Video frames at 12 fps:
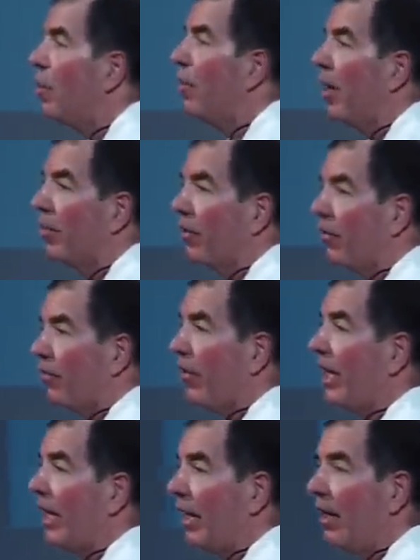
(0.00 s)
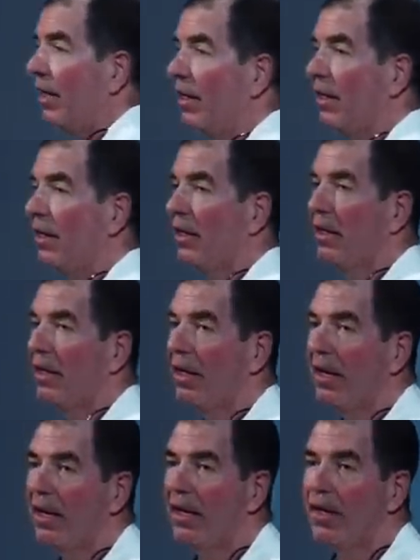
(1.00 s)
and to be able to see.
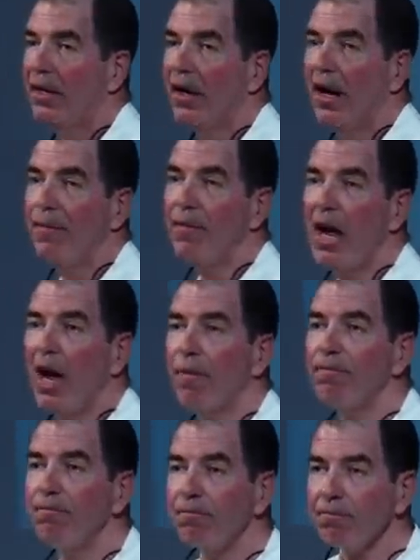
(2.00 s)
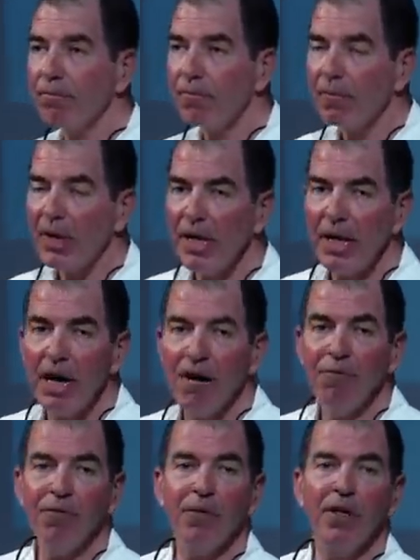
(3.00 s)
Right? Now,
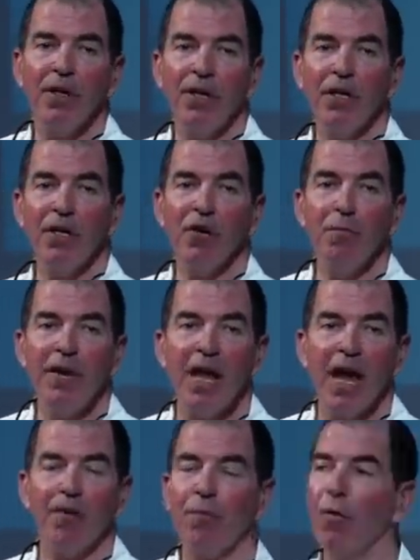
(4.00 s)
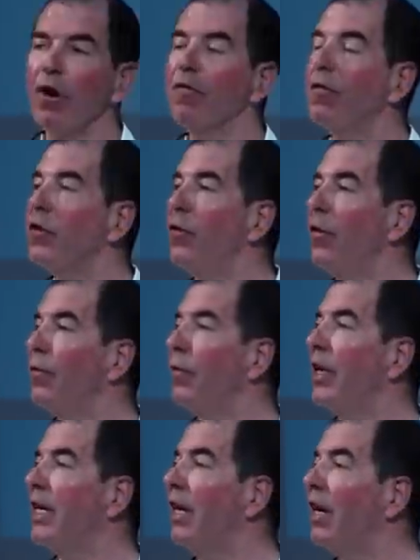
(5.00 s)
if you've been out of work for two or
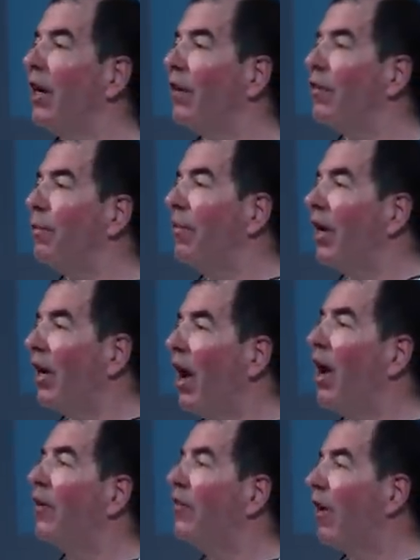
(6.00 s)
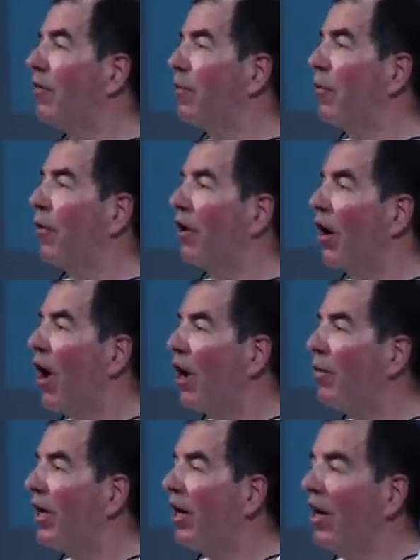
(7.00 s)
three years because of a poor
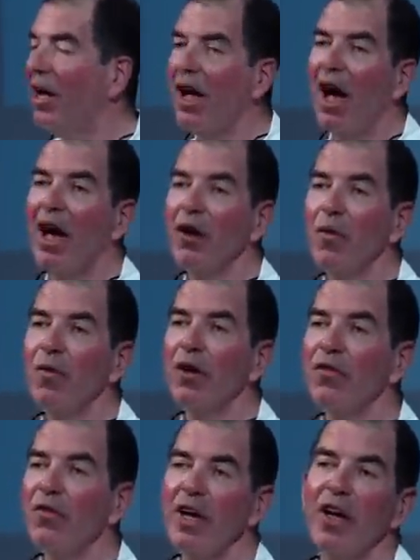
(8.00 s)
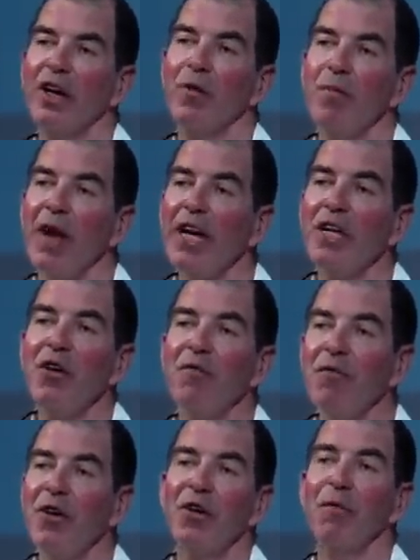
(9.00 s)
economy, I don't want to sit here and make you
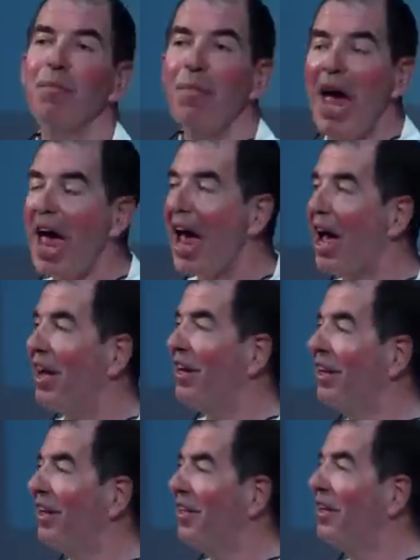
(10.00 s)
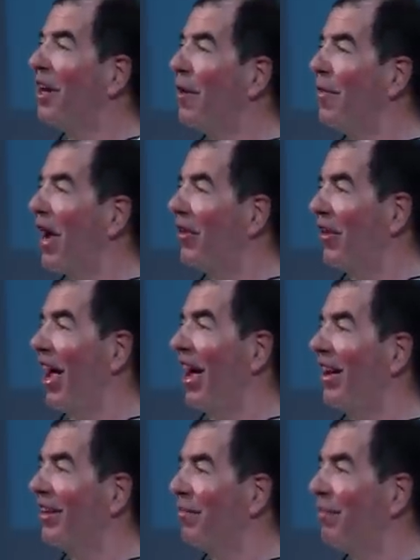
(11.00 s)
feel bad about
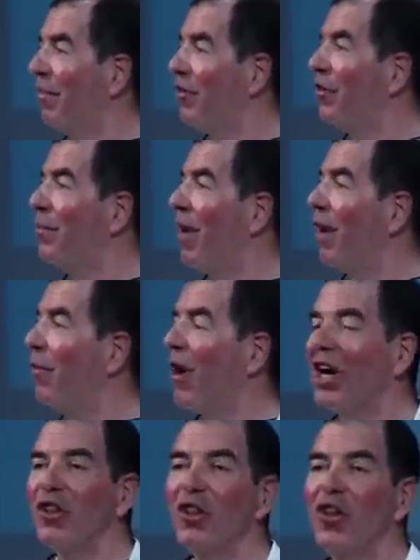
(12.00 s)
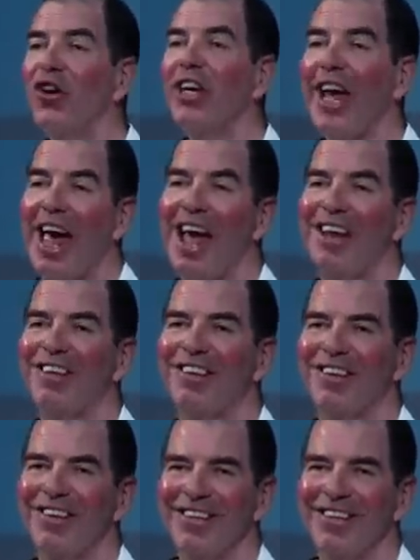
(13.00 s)
that, but you might want to look at